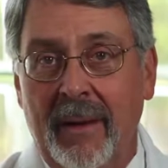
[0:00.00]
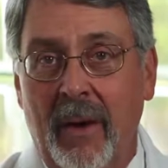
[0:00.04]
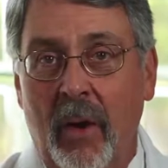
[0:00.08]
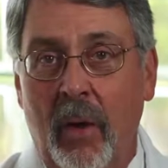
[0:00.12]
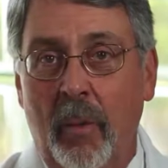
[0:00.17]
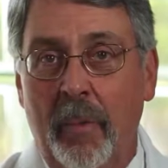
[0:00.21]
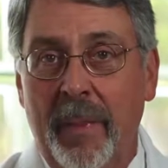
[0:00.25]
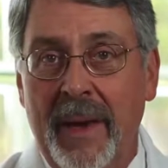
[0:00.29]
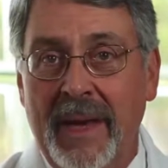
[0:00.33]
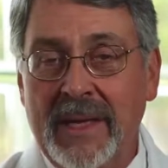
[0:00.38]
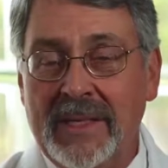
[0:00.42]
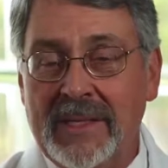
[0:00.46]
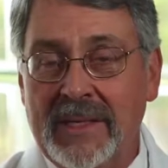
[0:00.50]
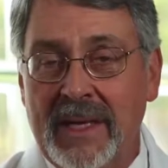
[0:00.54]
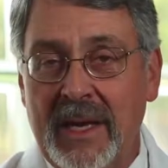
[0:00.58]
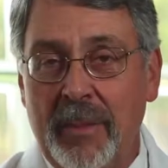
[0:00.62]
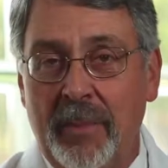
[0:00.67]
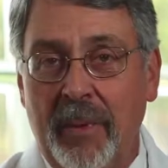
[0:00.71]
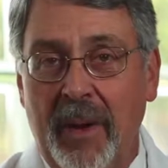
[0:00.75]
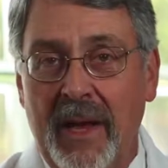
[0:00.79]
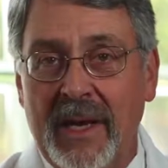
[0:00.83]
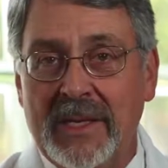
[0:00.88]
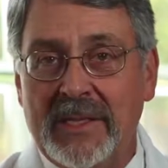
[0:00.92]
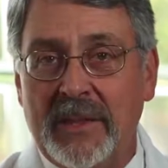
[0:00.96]
obesity
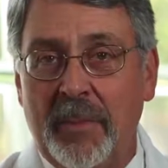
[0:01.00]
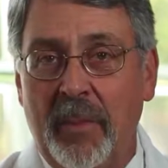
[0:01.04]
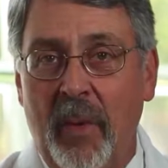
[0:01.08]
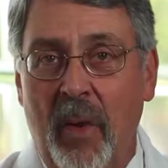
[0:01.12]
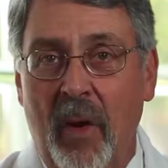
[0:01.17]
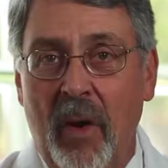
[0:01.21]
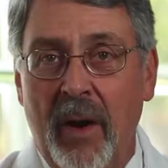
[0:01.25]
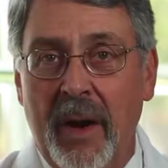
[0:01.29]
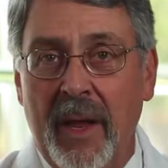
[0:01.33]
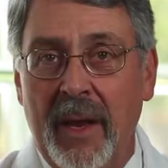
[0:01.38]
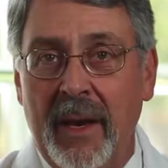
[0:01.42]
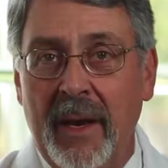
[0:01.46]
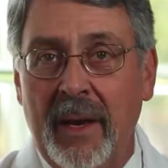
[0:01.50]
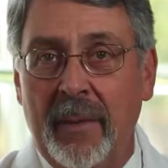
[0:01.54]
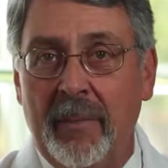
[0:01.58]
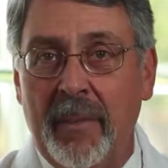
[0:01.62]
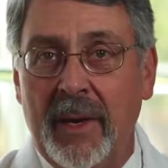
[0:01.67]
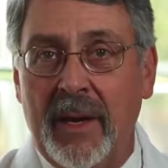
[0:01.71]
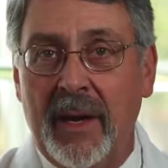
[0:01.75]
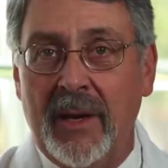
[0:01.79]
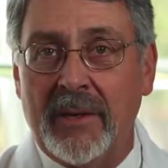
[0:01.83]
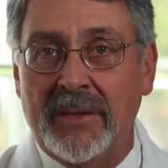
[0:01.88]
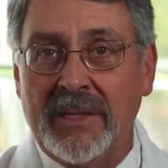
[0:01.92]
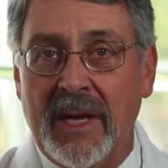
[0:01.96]
plays a part in it
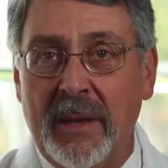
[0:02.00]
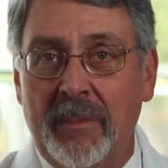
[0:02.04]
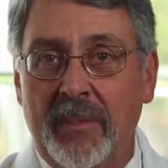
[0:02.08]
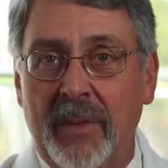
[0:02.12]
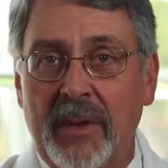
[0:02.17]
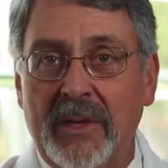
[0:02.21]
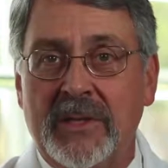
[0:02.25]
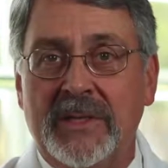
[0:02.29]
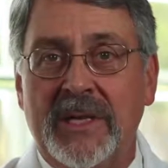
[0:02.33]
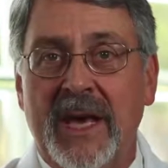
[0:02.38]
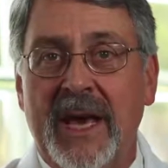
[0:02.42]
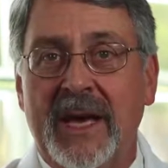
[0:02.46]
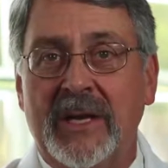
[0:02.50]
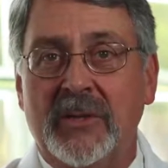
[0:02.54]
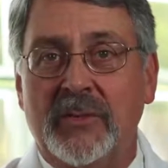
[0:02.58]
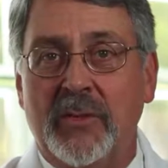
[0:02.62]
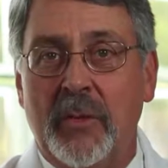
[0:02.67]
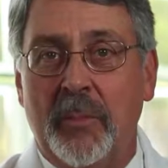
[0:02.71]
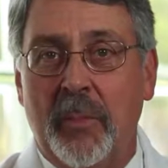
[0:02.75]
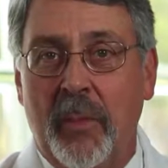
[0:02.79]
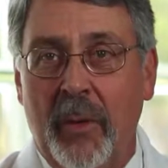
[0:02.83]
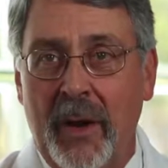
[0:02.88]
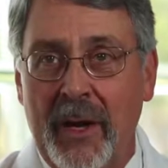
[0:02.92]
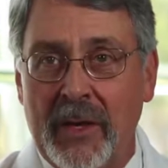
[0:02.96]
because that puts
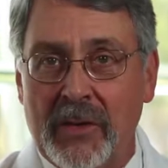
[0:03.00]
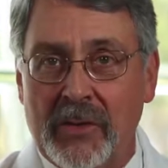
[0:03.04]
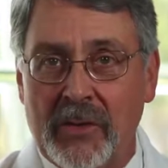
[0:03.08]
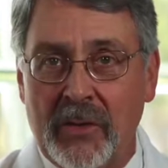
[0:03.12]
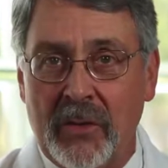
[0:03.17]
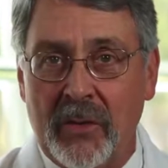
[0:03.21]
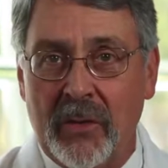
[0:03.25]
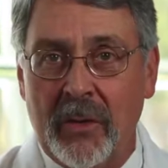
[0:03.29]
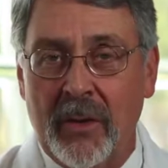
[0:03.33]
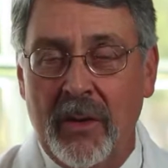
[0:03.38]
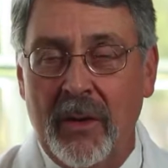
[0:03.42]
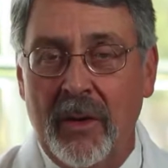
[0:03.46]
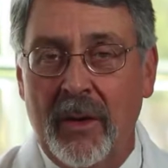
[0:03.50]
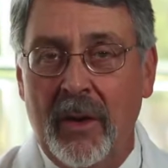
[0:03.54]
extra pressure